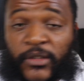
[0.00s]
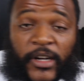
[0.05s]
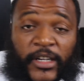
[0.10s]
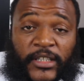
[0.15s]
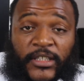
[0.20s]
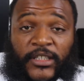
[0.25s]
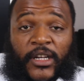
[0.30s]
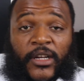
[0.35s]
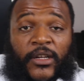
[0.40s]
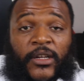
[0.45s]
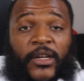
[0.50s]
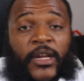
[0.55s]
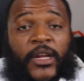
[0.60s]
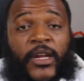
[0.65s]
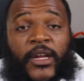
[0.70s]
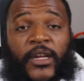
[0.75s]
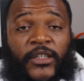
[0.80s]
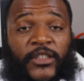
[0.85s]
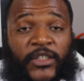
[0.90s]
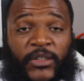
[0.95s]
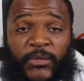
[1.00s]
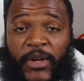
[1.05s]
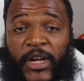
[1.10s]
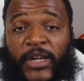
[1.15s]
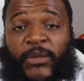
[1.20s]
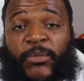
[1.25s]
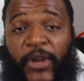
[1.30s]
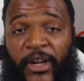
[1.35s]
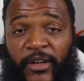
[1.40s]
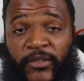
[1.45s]
a great song.
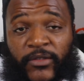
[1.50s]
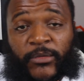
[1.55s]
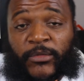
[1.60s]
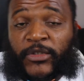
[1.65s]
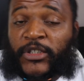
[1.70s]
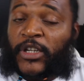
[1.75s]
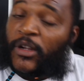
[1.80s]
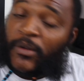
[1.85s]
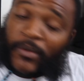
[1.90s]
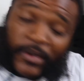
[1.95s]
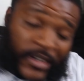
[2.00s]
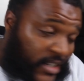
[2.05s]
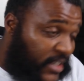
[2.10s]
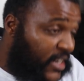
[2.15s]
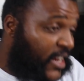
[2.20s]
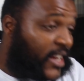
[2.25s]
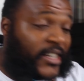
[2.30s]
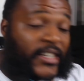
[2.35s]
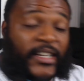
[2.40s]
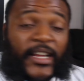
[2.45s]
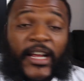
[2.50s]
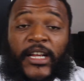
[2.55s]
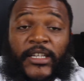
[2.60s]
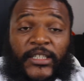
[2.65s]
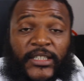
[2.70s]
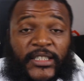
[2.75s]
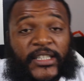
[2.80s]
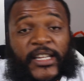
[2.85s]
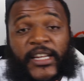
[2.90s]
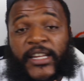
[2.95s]
Somebody pray for me. I don't want to die today. I
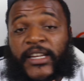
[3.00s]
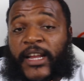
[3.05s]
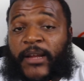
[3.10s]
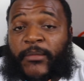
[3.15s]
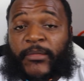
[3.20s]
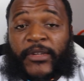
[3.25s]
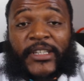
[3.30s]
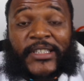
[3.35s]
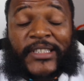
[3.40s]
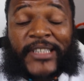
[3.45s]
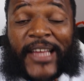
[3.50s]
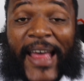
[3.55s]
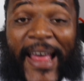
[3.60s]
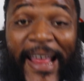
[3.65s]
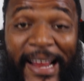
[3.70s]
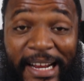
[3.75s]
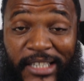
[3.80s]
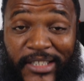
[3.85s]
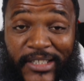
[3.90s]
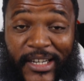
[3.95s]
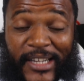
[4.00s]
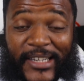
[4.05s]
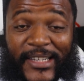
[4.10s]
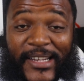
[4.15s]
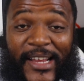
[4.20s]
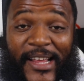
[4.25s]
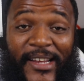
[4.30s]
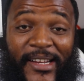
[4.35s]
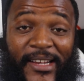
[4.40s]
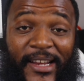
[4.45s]
understand that because I ain't trying
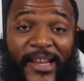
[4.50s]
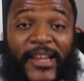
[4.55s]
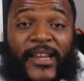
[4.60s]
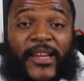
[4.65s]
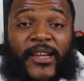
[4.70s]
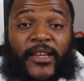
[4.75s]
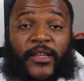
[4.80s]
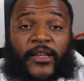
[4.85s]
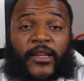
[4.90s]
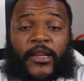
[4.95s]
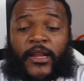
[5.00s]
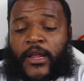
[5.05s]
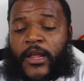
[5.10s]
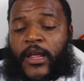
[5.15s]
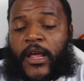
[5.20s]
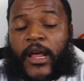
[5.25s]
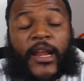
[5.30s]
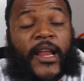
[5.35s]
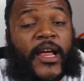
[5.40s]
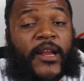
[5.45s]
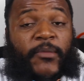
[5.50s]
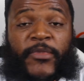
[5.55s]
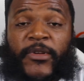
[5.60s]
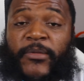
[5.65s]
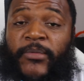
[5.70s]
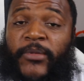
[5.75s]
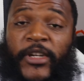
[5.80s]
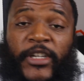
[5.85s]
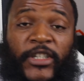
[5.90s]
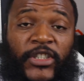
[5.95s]
to die today either. A lot of
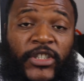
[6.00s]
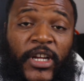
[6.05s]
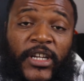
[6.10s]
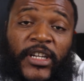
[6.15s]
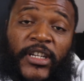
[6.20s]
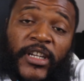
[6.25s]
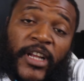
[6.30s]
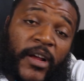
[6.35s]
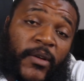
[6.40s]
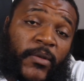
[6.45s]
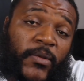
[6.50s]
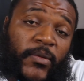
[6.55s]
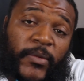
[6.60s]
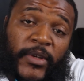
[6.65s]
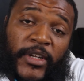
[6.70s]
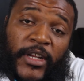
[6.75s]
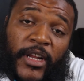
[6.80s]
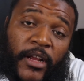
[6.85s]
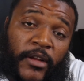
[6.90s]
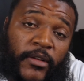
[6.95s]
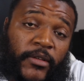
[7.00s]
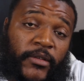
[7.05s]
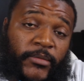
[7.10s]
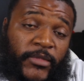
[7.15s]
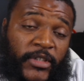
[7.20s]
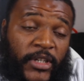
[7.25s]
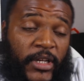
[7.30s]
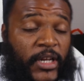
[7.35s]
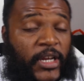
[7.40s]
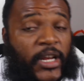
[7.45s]
people ain't trying to die when we die. You know what
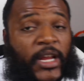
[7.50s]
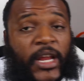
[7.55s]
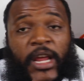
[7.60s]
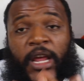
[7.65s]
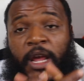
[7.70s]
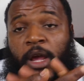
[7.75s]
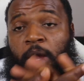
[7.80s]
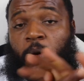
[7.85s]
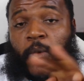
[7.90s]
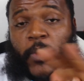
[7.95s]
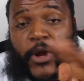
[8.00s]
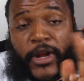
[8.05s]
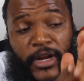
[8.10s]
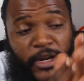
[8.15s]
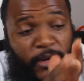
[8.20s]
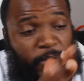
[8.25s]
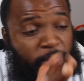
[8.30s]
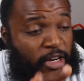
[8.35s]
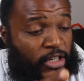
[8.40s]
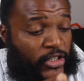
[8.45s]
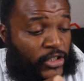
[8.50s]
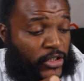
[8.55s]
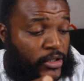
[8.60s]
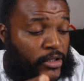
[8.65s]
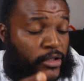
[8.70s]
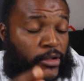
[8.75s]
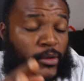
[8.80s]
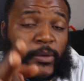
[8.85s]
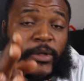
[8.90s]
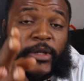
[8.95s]
I'm saying? we need to make
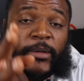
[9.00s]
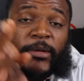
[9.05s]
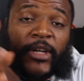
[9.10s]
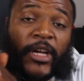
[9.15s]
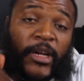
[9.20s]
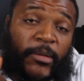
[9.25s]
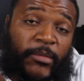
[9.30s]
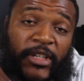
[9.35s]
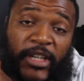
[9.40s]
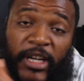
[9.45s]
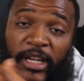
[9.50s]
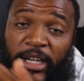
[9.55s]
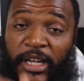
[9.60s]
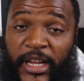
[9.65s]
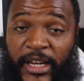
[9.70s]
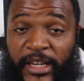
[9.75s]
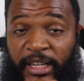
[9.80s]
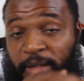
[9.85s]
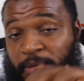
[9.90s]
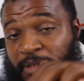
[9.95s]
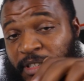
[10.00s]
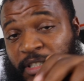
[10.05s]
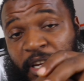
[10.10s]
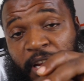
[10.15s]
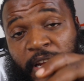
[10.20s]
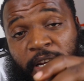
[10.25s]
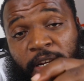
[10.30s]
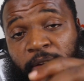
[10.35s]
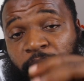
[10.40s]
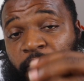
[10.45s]
sure that we come together like he was
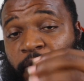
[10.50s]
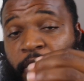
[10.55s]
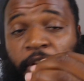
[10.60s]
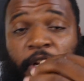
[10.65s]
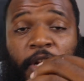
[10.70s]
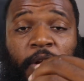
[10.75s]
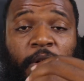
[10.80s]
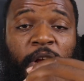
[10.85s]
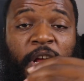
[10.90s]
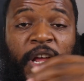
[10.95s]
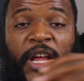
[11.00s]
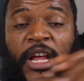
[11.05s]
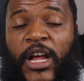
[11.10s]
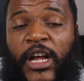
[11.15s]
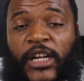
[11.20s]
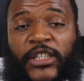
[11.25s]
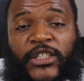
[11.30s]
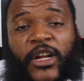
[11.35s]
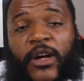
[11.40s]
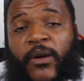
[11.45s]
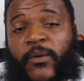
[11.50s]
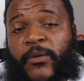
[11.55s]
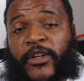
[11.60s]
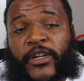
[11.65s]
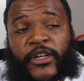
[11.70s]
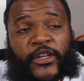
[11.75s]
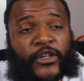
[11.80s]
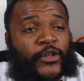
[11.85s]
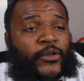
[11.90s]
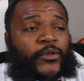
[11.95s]
saying in the video. That's all we
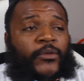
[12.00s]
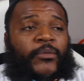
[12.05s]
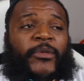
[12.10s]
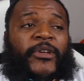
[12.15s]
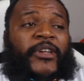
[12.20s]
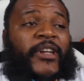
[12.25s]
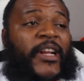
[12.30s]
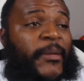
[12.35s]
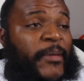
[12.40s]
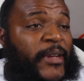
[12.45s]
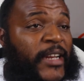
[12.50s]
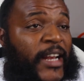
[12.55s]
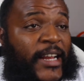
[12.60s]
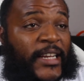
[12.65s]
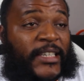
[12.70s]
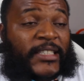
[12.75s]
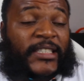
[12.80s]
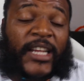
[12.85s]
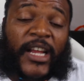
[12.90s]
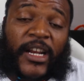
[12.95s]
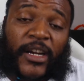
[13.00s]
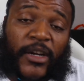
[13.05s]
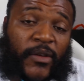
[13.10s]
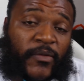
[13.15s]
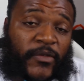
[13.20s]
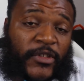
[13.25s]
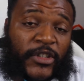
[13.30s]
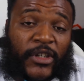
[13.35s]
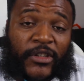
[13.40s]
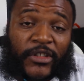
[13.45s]
need to do. But I mean, like I said, I don't know
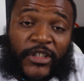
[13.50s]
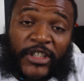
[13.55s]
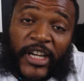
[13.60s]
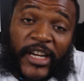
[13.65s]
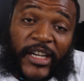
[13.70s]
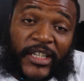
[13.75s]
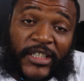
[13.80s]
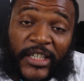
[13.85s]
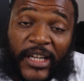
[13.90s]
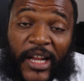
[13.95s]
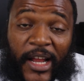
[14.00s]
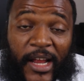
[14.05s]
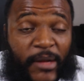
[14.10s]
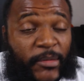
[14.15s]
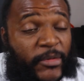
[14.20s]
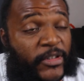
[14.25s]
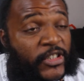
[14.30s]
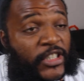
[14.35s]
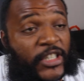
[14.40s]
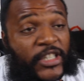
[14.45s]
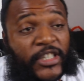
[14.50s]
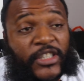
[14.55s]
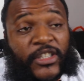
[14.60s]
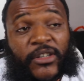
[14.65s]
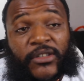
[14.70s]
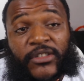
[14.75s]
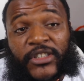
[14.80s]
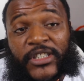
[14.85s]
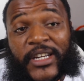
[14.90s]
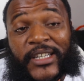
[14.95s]
if it's gonna change a lot, but shit, it's
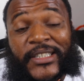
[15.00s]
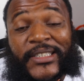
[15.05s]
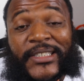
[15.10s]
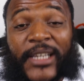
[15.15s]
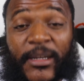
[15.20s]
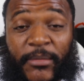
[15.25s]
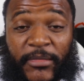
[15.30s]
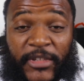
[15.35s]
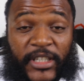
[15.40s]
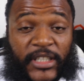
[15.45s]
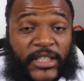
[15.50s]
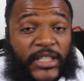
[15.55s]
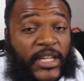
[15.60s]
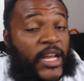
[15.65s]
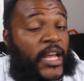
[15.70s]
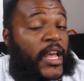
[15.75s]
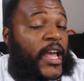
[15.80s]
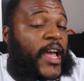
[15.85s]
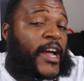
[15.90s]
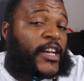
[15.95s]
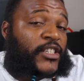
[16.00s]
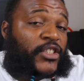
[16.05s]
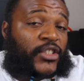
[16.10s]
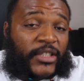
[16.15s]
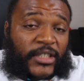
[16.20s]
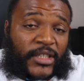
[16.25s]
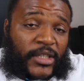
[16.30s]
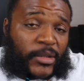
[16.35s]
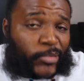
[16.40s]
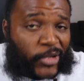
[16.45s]
gonna change some things. As
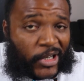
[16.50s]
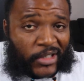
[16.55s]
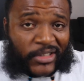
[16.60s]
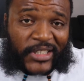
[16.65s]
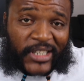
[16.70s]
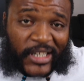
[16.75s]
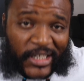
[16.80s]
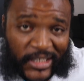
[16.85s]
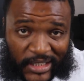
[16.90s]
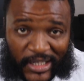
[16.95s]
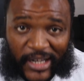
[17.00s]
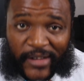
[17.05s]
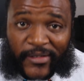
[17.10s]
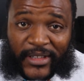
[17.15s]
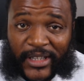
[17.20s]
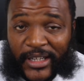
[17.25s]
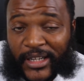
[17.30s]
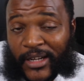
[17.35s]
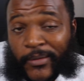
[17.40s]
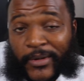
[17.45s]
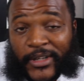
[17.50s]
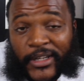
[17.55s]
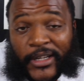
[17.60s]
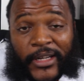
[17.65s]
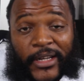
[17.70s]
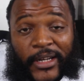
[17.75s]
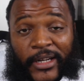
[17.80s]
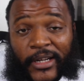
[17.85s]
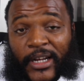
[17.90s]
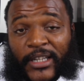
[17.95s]
you see the protests and everything that we
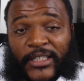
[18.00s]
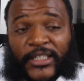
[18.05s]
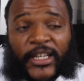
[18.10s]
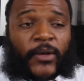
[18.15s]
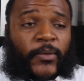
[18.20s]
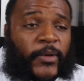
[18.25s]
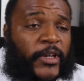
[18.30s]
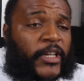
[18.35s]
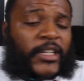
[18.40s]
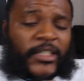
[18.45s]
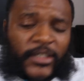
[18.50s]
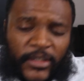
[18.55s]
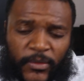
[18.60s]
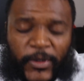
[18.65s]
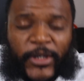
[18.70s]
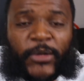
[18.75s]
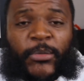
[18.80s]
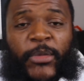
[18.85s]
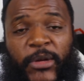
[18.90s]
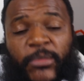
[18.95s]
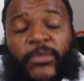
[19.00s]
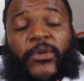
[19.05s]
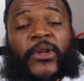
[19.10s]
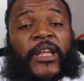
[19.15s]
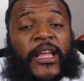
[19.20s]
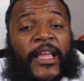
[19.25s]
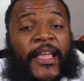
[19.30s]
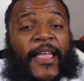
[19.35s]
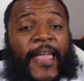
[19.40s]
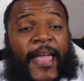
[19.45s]
did, I say we, cause it's we the people.
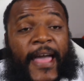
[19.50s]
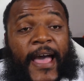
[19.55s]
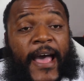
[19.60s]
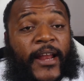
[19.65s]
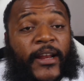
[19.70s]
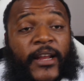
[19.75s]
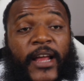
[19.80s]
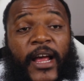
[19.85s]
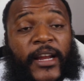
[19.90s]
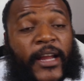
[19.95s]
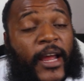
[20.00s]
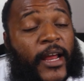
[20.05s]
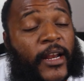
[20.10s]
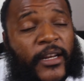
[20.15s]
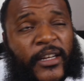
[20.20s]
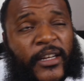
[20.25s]
I